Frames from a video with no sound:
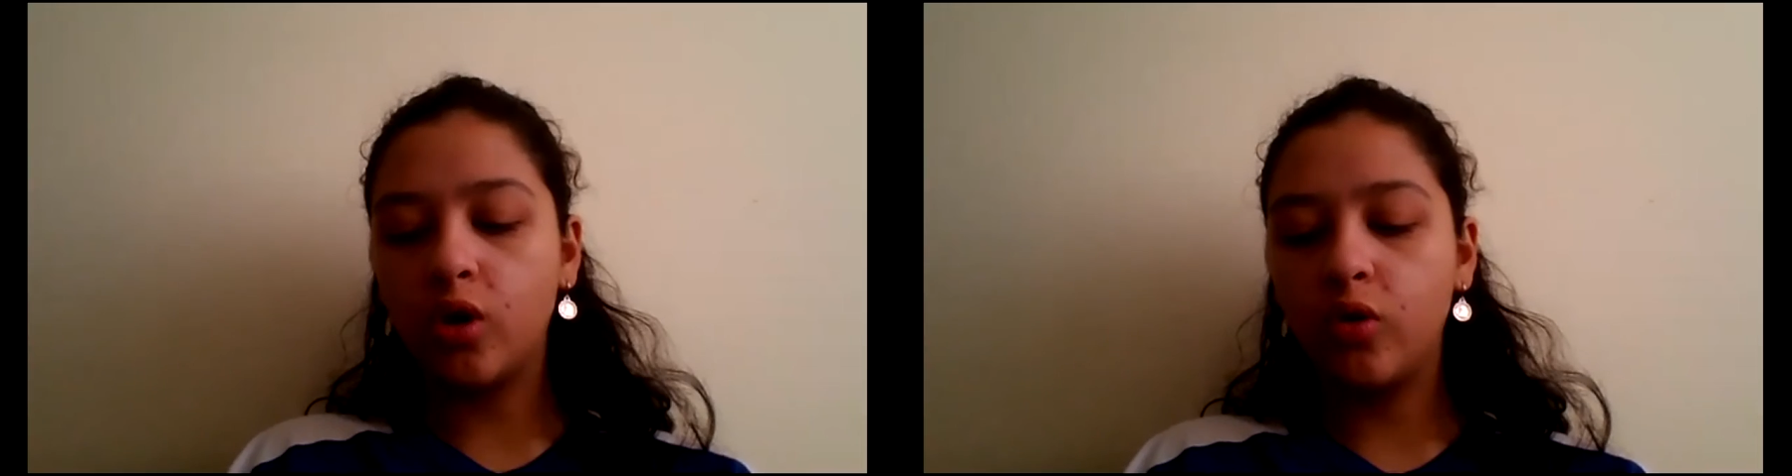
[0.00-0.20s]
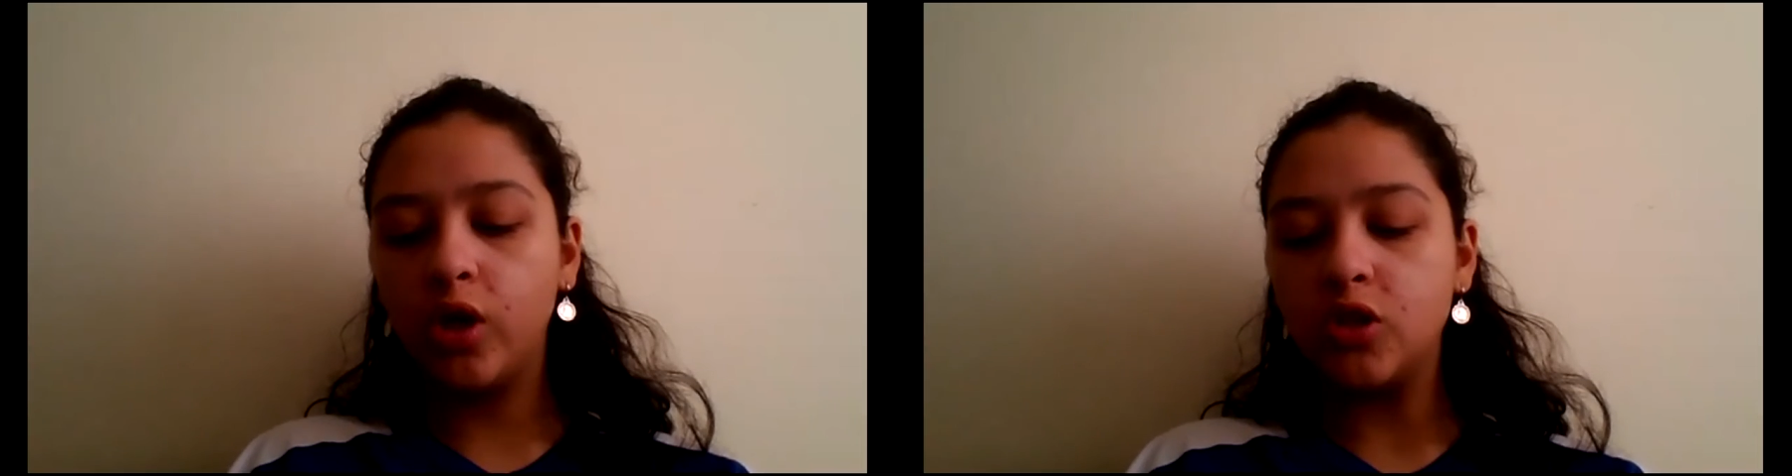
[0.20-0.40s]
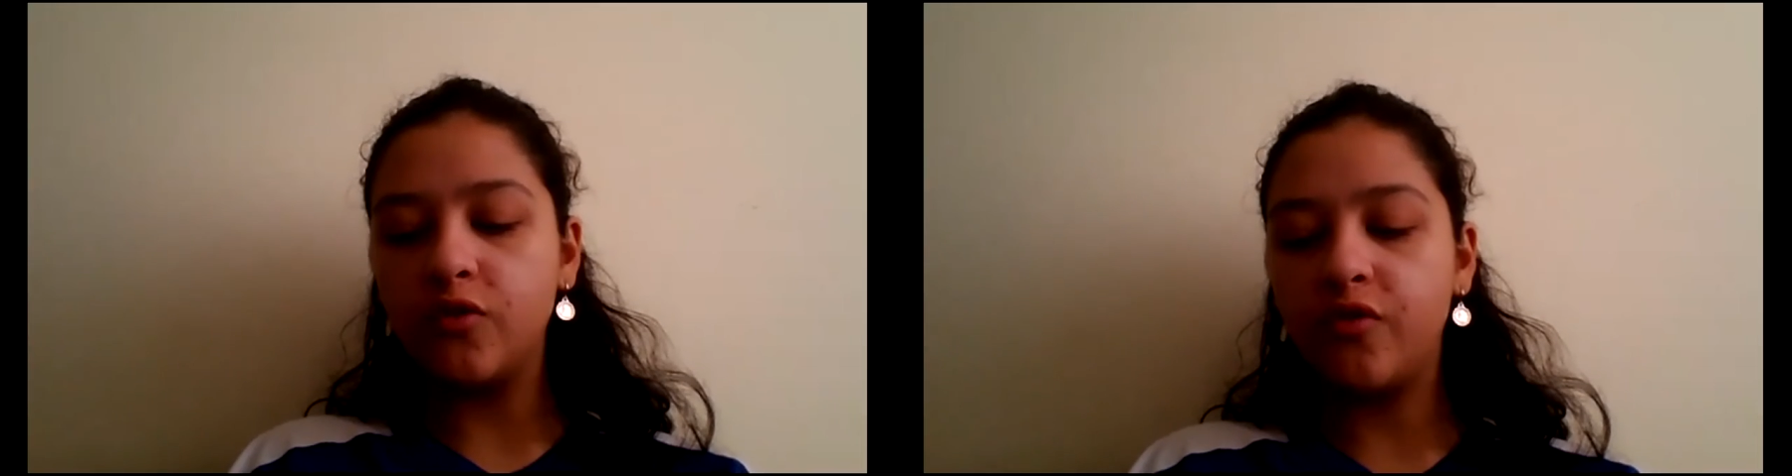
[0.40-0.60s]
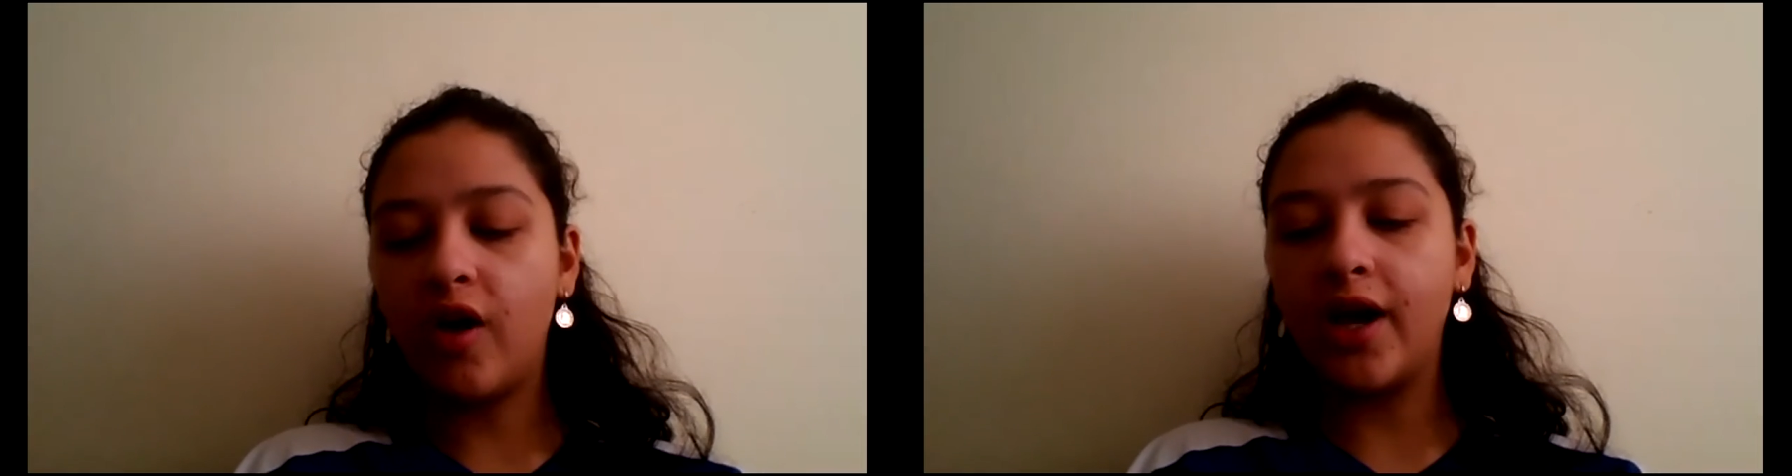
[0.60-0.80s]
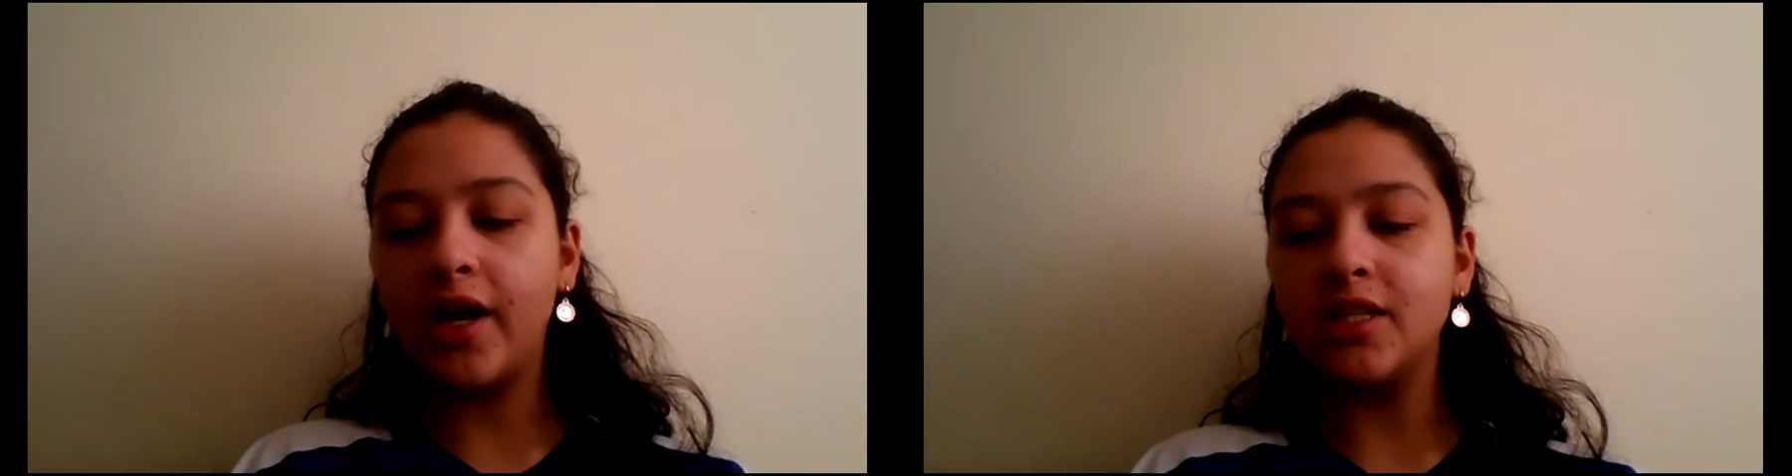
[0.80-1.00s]
are going to
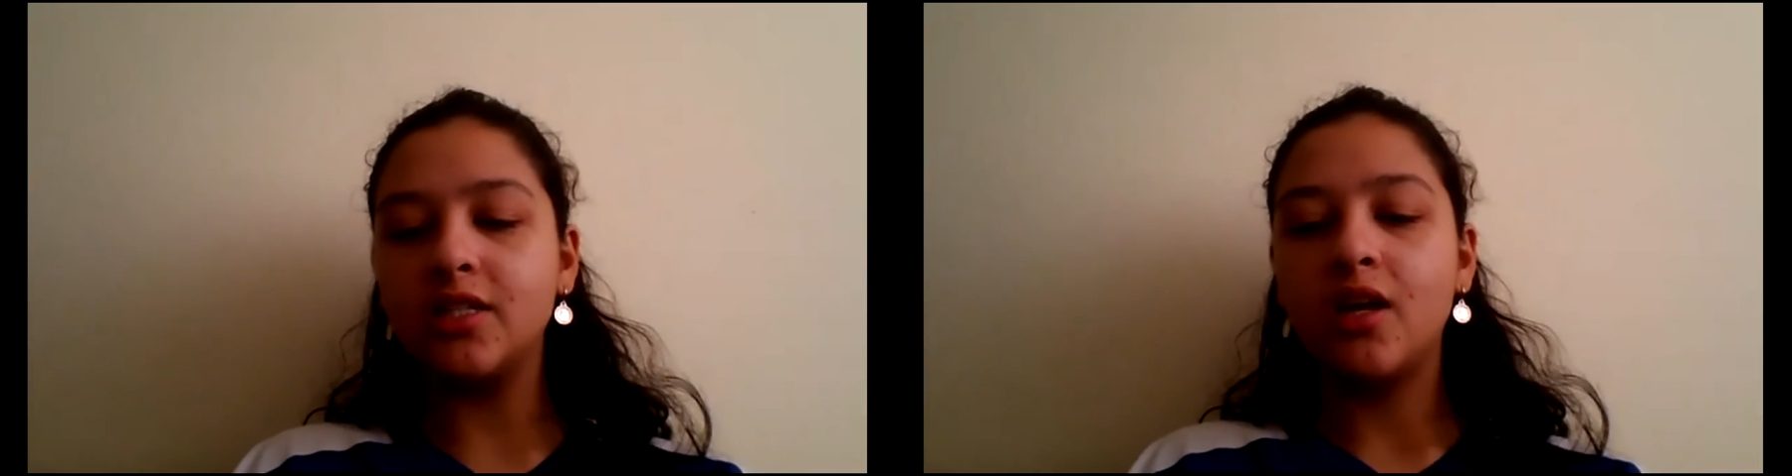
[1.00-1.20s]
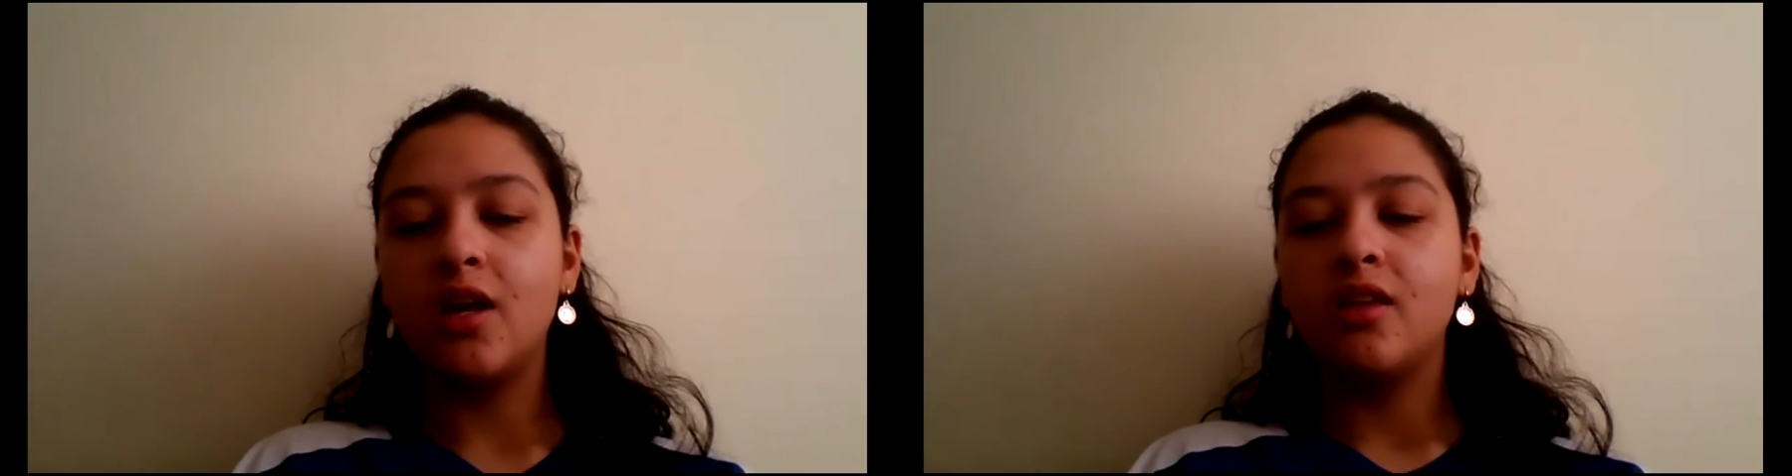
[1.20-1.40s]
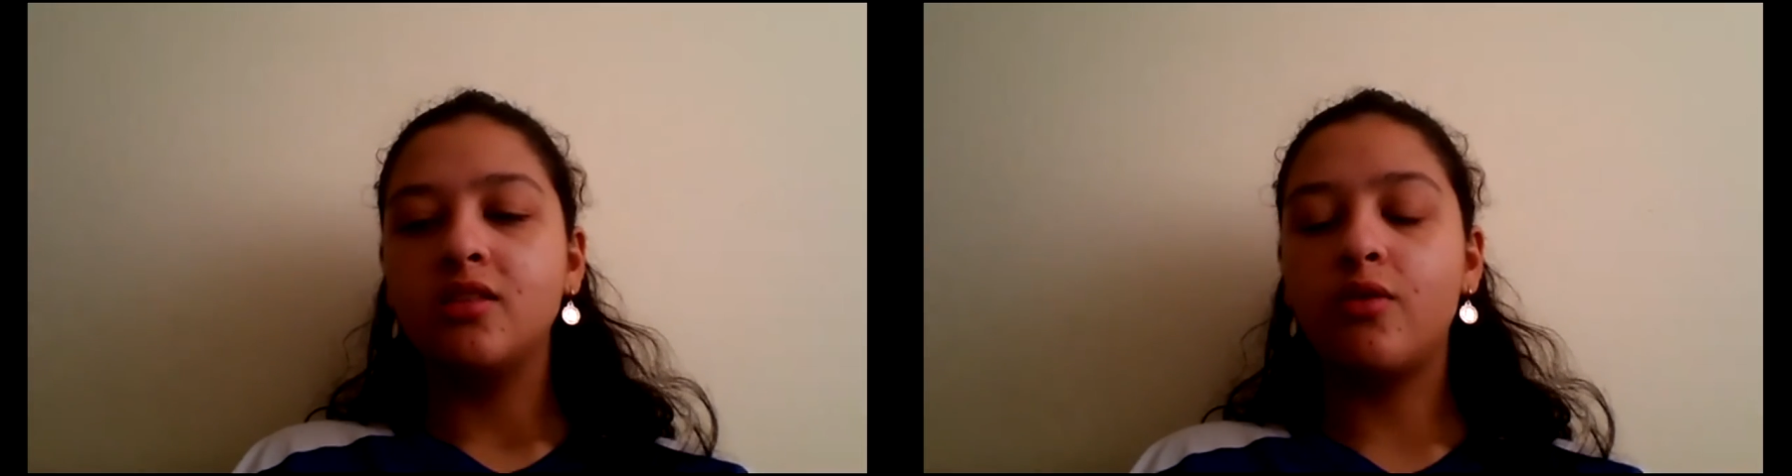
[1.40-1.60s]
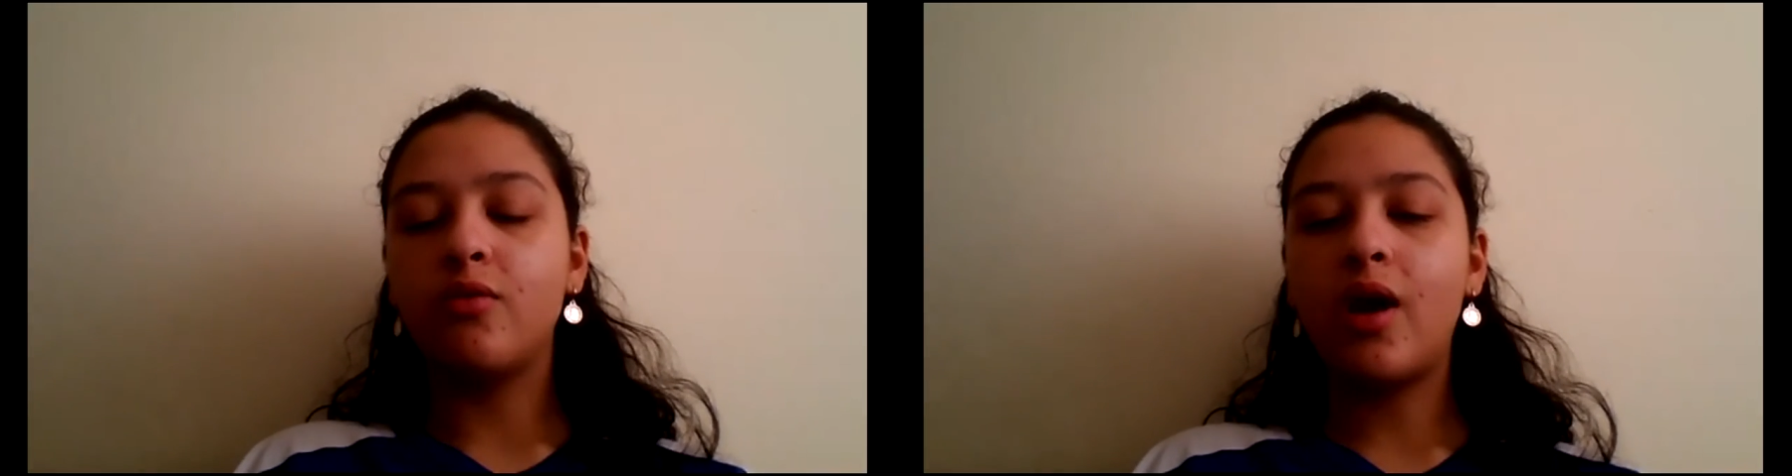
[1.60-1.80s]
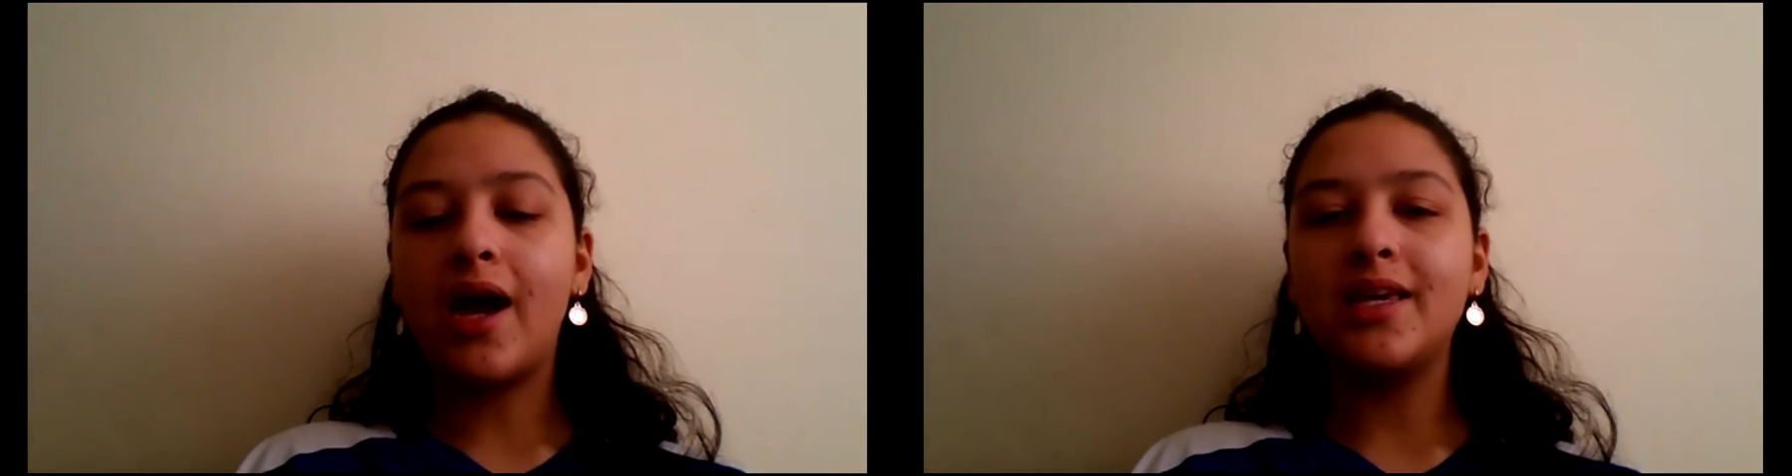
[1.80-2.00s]
find the
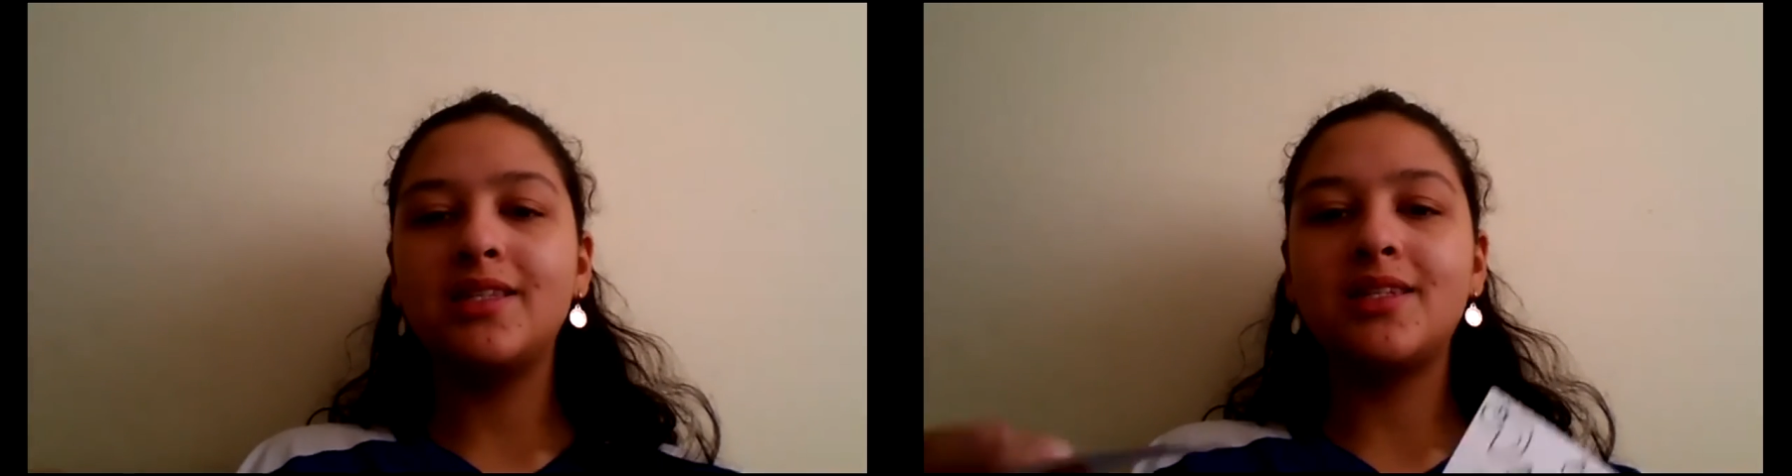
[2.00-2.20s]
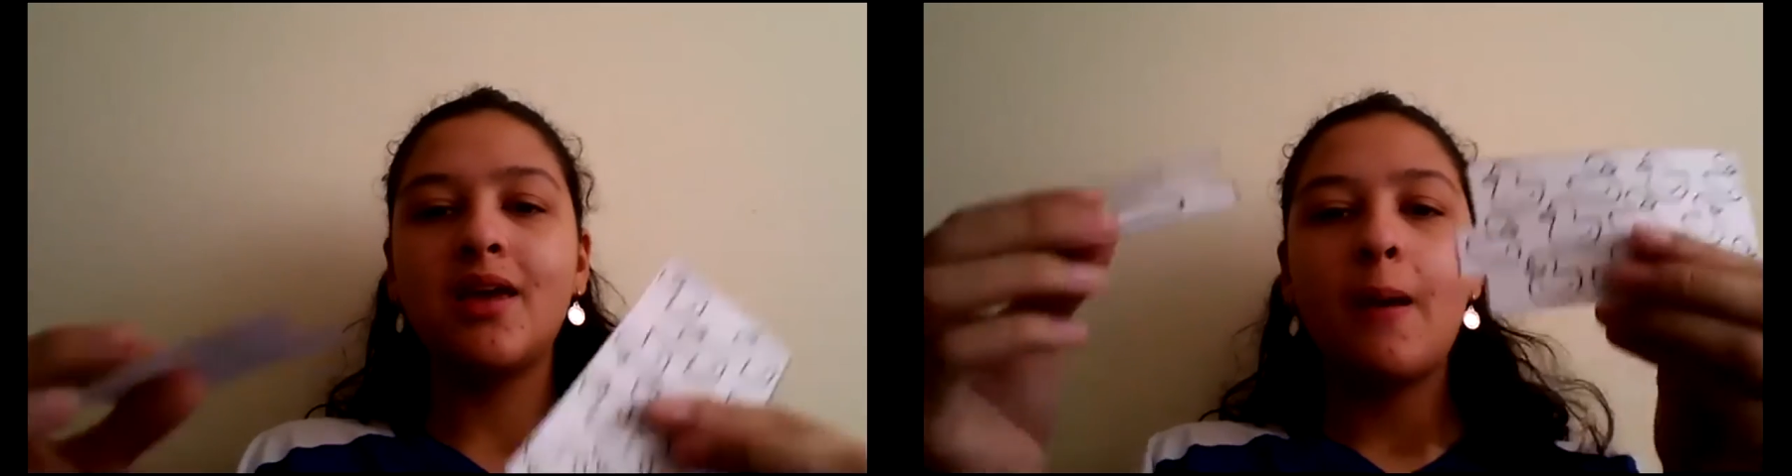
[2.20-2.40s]
right